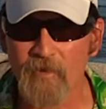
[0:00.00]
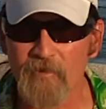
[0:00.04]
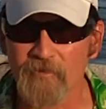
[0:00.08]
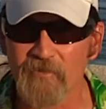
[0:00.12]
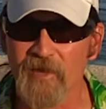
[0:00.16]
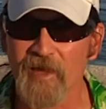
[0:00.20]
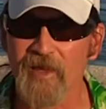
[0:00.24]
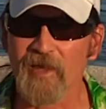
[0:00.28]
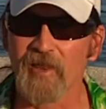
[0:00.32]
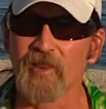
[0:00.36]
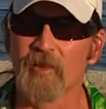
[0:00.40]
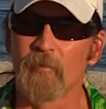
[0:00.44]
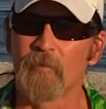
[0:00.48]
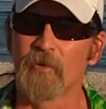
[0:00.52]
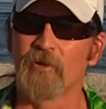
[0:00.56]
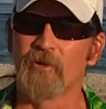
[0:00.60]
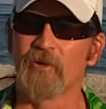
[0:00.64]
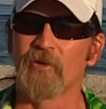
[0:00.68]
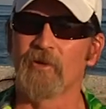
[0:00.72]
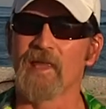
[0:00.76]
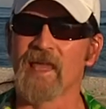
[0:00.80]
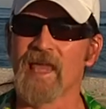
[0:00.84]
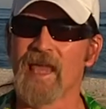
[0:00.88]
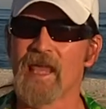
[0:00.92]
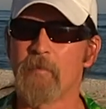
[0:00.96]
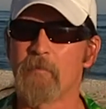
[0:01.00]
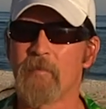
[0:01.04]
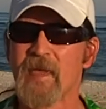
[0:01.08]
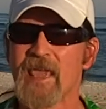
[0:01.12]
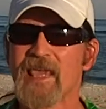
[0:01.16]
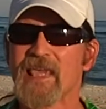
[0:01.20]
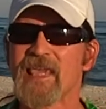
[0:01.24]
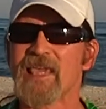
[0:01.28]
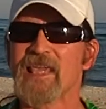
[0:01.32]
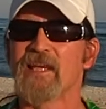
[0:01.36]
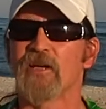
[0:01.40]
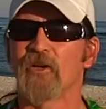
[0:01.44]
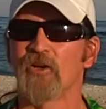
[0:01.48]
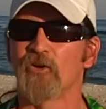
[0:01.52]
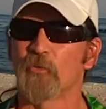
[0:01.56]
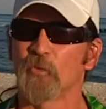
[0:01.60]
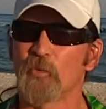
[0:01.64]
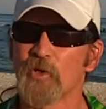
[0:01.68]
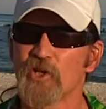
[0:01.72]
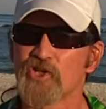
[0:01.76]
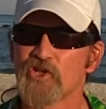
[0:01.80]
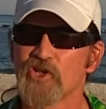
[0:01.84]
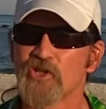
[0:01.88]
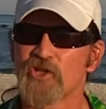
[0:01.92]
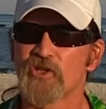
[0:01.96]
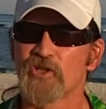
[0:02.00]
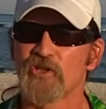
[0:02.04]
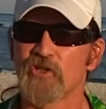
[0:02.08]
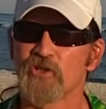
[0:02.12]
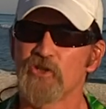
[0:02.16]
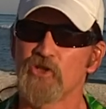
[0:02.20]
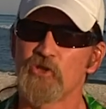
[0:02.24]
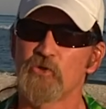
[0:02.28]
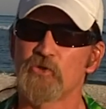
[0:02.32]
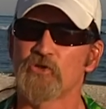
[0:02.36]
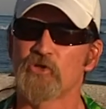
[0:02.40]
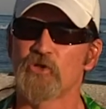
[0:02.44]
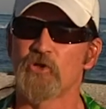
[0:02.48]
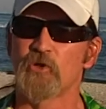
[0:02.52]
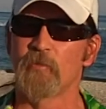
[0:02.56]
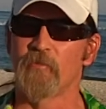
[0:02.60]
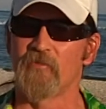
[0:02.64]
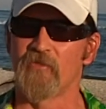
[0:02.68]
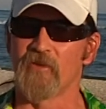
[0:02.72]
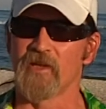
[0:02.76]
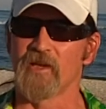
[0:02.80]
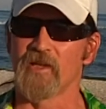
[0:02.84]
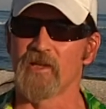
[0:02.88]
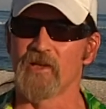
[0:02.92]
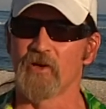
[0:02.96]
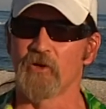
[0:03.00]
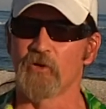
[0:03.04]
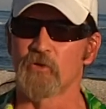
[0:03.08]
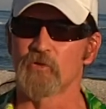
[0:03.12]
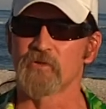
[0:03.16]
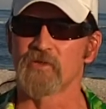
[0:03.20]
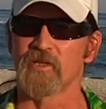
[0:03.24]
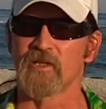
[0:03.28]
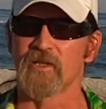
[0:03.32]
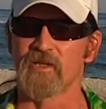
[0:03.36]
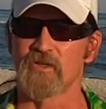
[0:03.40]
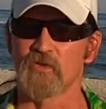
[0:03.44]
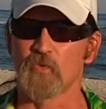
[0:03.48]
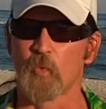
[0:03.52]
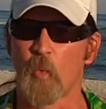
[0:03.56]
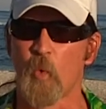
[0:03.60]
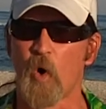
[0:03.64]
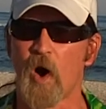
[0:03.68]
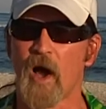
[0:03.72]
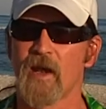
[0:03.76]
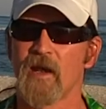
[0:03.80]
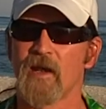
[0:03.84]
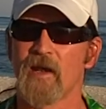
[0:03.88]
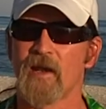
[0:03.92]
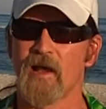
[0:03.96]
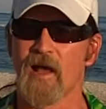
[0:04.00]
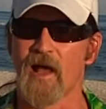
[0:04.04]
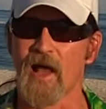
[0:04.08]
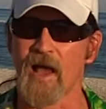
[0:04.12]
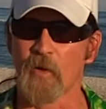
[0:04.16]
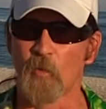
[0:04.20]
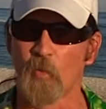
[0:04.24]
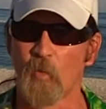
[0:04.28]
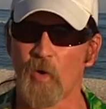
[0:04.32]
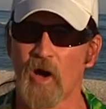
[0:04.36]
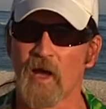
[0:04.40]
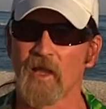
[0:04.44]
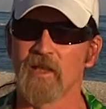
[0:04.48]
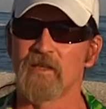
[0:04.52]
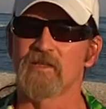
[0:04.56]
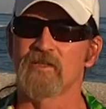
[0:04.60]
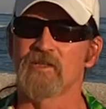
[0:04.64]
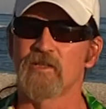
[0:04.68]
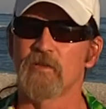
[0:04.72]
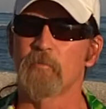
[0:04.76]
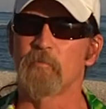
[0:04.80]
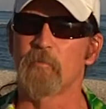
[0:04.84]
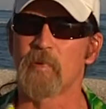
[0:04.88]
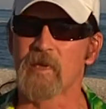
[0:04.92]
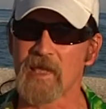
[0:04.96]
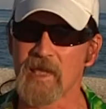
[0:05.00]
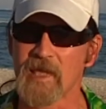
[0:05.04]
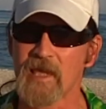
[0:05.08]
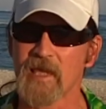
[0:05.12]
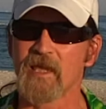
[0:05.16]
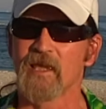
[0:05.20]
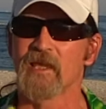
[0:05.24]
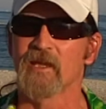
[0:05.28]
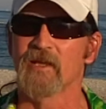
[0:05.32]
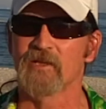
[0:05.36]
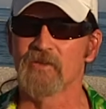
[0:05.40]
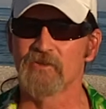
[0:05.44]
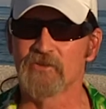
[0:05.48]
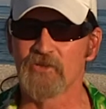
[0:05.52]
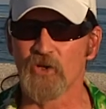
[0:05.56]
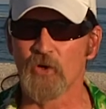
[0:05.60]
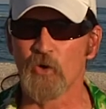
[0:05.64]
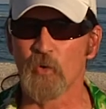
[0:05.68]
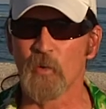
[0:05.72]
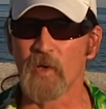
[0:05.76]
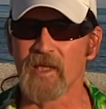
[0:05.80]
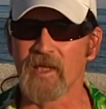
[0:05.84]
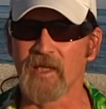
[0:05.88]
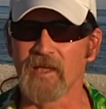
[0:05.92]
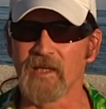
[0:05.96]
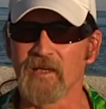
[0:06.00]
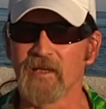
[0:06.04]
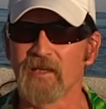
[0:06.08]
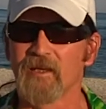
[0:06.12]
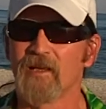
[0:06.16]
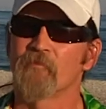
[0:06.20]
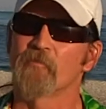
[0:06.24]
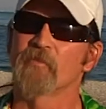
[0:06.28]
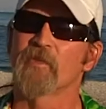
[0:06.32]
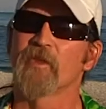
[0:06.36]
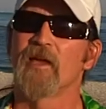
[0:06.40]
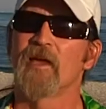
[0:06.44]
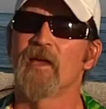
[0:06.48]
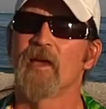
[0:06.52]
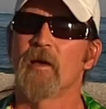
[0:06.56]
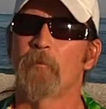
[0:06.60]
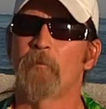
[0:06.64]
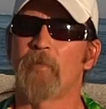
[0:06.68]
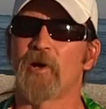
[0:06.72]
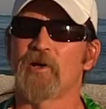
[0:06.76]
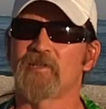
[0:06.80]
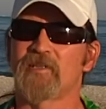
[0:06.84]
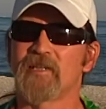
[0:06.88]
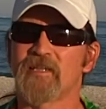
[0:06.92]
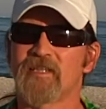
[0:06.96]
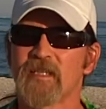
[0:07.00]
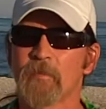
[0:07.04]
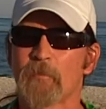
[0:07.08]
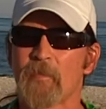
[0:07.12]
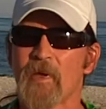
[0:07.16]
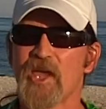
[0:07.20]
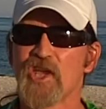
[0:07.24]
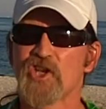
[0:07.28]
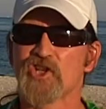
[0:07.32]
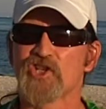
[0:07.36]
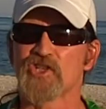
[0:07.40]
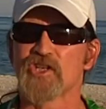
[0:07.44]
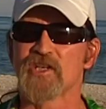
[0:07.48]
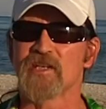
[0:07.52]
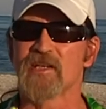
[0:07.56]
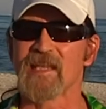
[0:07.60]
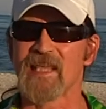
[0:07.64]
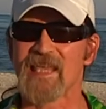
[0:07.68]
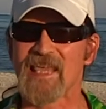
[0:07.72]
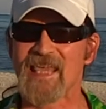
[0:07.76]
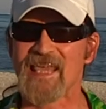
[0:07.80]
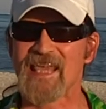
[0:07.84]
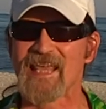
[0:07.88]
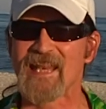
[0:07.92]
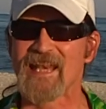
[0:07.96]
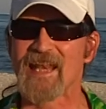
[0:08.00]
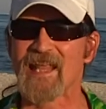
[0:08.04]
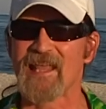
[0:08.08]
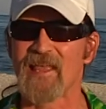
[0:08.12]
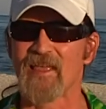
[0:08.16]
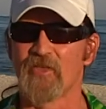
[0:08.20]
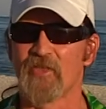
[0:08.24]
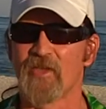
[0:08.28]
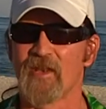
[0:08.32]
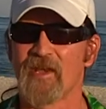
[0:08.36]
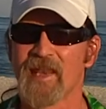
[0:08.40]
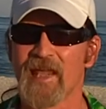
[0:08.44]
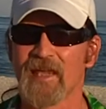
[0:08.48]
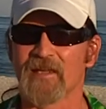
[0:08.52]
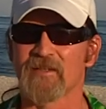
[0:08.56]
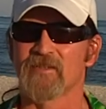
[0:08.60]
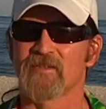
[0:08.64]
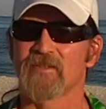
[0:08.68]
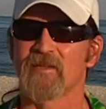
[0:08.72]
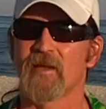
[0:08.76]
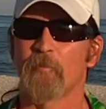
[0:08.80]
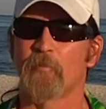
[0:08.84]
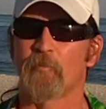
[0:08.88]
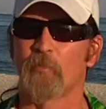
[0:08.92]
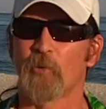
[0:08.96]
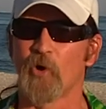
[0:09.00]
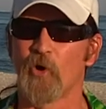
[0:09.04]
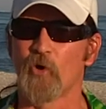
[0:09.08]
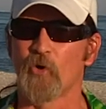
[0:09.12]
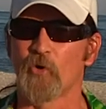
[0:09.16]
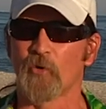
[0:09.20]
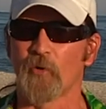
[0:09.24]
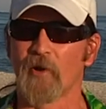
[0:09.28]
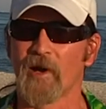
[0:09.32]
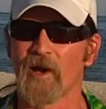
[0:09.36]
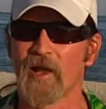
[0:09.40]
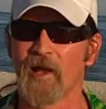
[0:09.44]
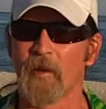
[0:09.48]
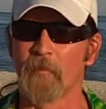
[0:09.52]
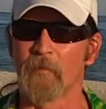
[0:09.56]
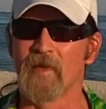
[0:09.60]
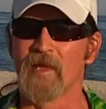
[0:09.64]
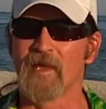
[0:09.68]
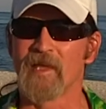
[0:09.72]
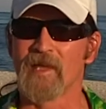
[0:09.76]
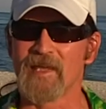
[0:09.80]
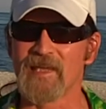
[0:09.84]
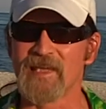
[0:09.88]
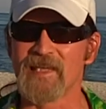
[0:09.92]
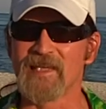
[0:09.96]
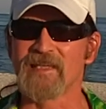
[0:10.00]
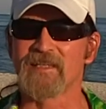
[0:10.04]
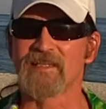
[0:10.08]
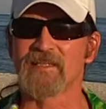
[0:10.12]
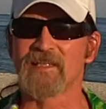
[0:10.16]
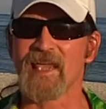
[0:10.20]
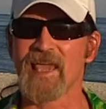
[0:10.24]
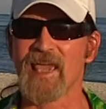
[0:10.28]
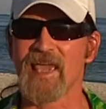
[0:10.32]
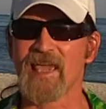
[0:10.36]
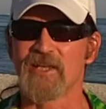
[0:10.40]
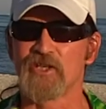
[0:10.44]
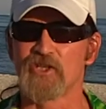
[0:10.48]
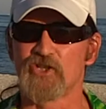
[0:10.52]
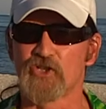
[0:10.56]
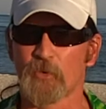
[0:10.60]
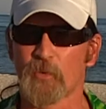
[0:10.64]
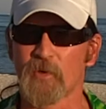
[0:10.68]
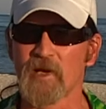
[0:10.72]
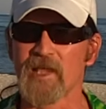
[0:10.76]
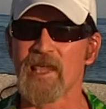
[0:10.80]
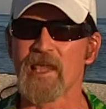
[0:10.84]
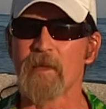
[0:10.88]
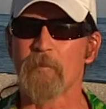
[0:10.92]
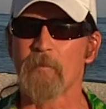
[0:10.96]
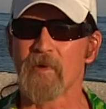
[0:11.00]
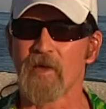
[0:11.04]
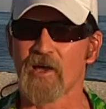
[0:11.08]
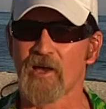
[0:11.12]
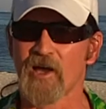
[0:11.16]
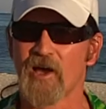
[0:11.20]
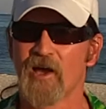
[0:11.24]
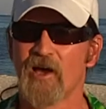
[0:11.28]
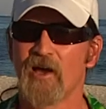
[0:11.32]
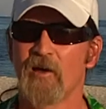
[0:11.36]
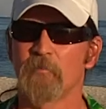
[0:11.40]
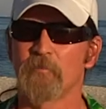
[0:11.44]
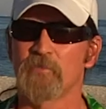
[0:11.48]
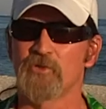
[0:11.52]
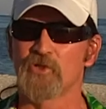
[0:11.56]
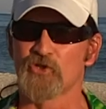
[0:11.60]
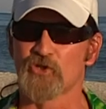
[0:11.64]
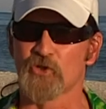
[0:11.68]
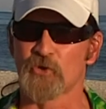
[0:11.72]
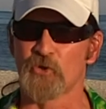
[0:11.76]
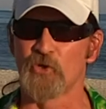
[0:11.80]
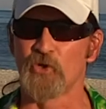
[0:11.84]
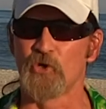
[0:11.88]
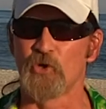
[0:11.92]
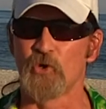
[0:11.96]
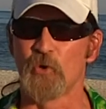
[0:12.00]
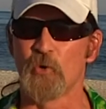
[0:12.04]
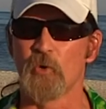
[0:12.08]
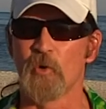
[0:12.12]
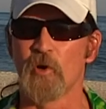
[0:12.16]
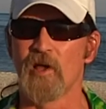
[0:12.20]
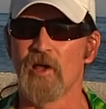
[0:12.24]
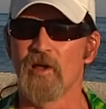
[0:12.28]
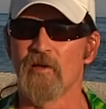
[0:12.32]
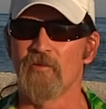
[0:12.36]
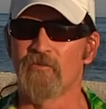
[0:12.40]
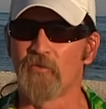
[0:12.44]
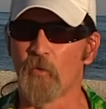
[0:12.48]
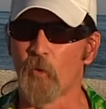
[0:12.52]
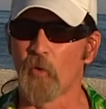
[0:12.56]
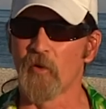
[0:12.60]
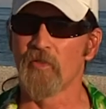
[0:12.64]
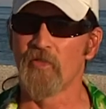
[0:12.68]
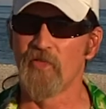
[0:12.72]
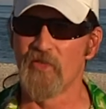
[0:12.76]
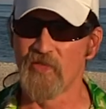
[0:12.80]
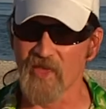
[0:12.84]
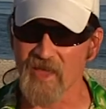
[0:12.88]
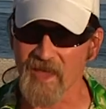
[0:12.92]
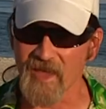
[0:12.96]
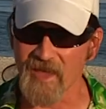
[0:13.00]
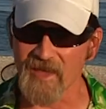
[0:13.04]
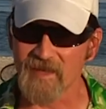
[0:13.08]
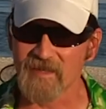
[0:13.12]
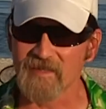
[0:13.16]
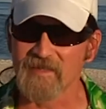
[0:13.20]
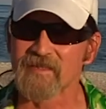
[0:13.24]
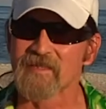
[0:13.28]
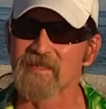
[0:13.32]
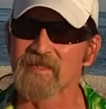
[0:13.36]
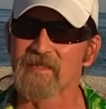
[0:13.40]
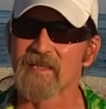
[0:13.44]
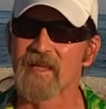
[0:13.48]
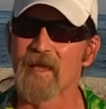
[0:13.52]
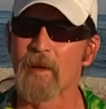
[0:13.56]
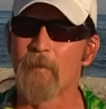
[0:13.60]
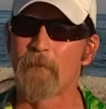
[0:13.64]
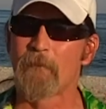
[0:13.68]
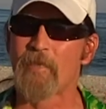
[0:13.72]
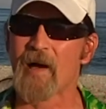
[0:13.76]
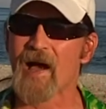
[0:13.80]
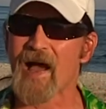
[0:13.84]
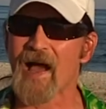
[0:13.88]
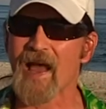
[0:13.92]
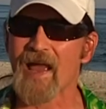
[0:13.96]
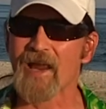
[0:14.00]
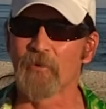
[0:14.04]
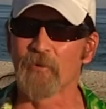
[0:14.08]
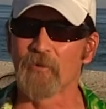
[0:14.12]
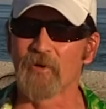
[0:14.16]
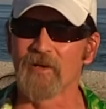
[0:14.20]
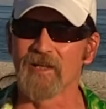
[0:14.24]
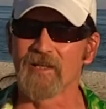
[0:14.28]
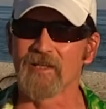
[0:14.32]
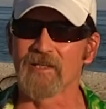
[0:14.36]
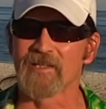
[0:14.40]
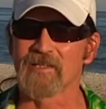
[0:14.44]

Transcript: available, and making original YouTube videos is what I want to be doing. Participation in the NextUp program is a dream comes true for this pirate.